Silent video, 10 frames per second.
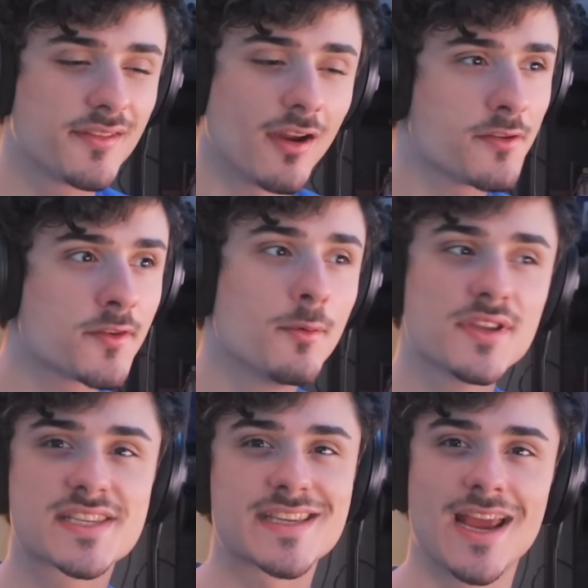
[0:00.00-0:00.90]
saw
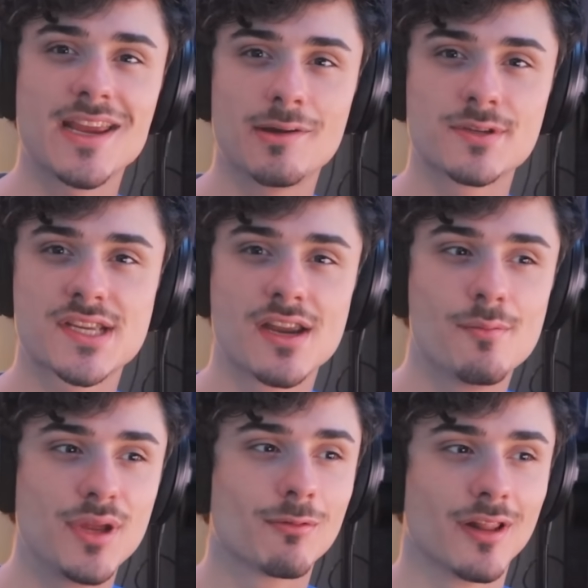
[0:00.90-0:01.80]
someone saying it was going
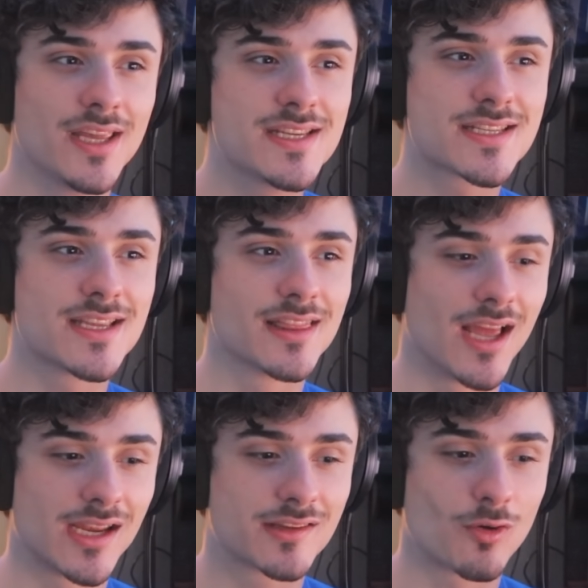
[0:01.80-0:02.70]
to be released in
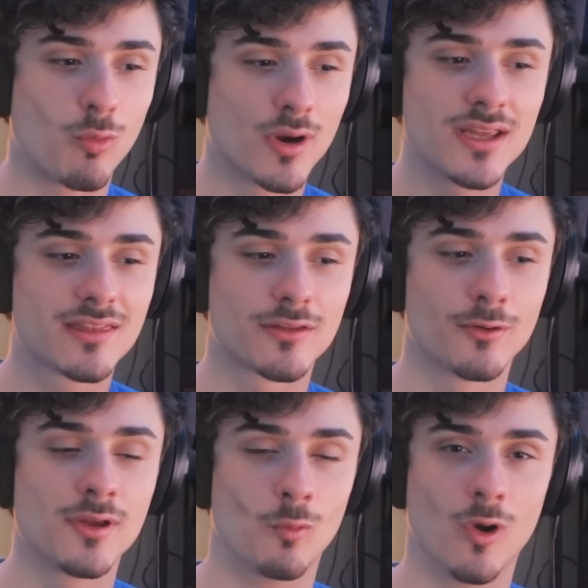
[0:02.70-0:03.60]
like
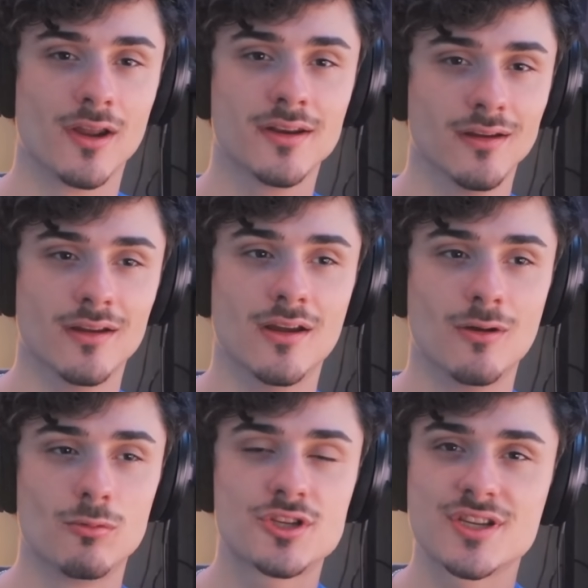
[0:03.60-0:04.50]
2031,
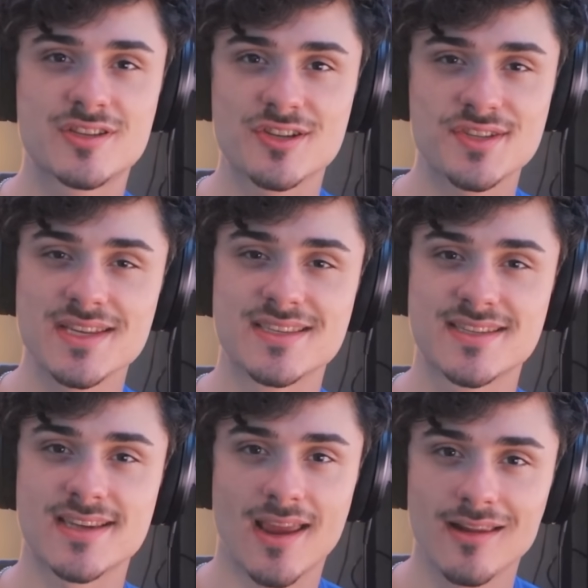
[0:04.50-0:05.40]
which is just
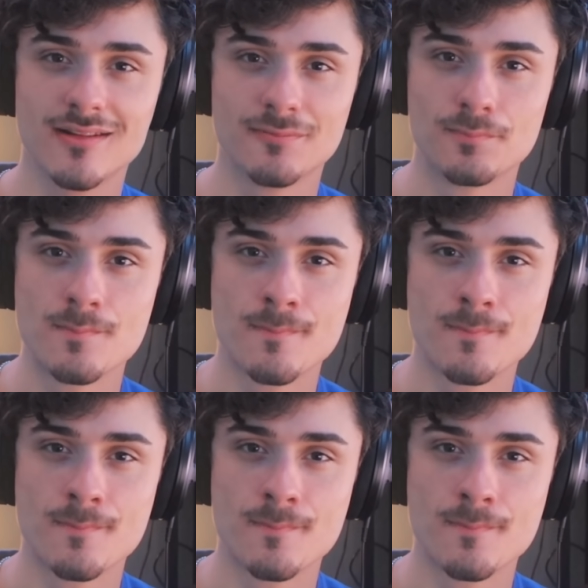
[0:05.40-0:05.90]
insane.